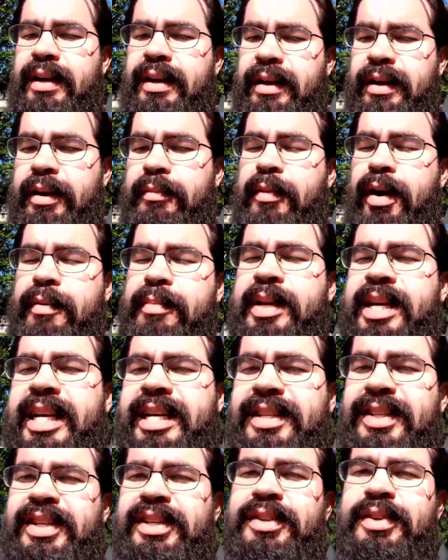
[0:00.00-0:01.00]
It might be
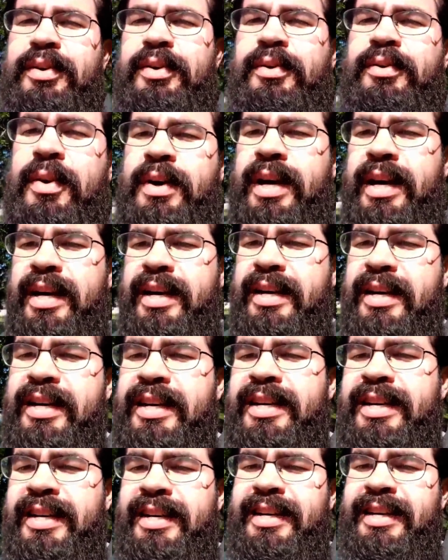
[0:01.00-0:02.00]
easy to
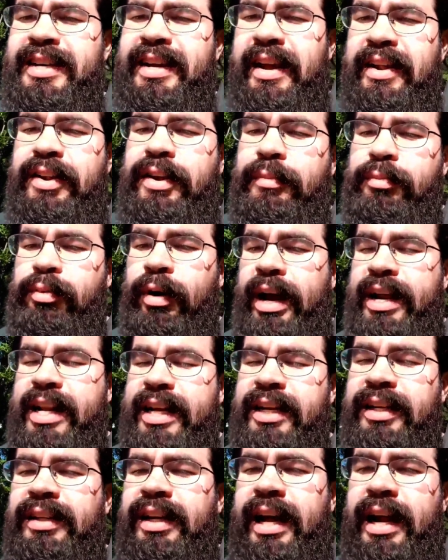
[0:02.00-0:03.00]
end up
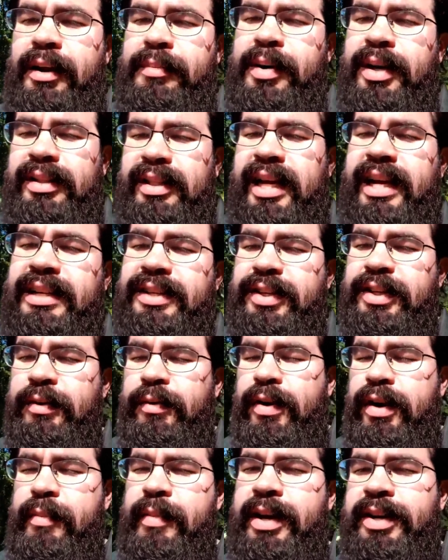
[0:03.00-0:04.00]
writing a lot about that. So you
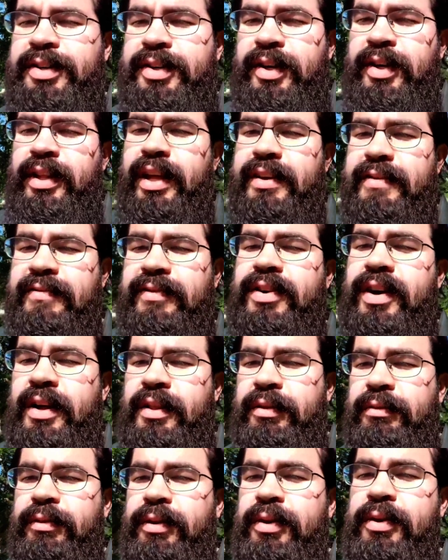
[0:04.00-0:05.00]
want to make sure that you've gone
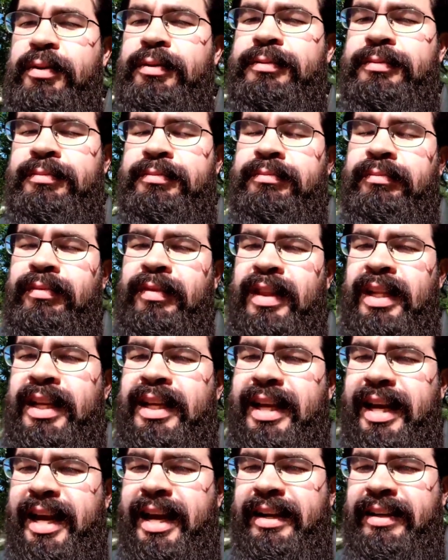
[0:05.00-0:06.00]
through
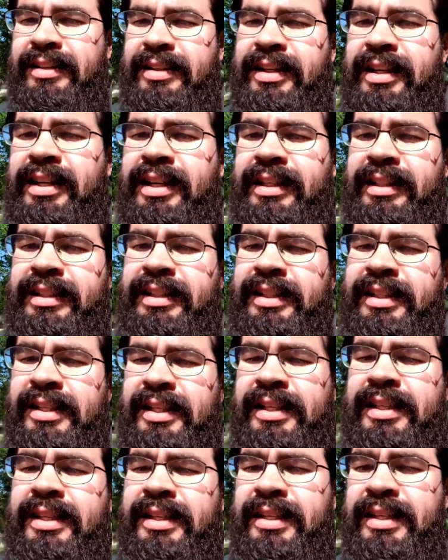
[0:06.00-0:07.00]
and that
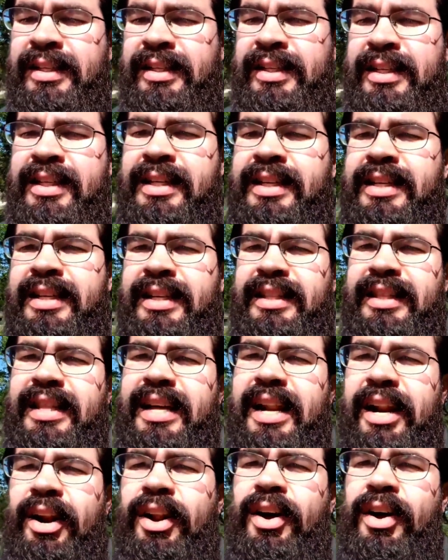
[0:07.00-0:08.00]

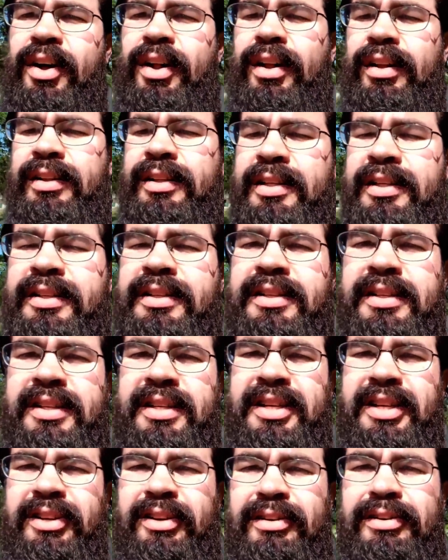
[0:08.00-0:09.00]
it all
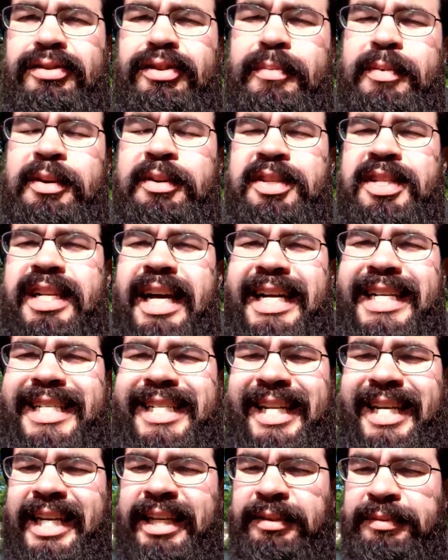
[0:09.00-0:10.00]
contributes
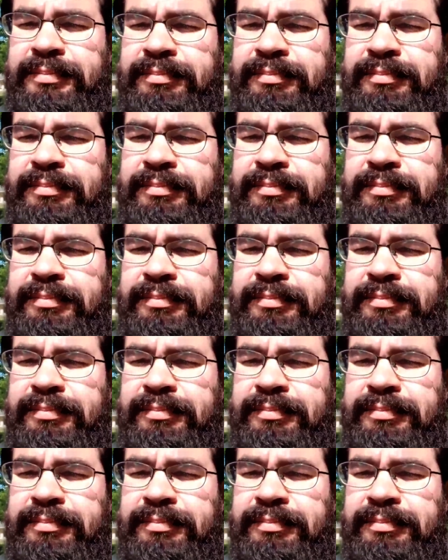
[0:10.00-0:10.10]
nicely.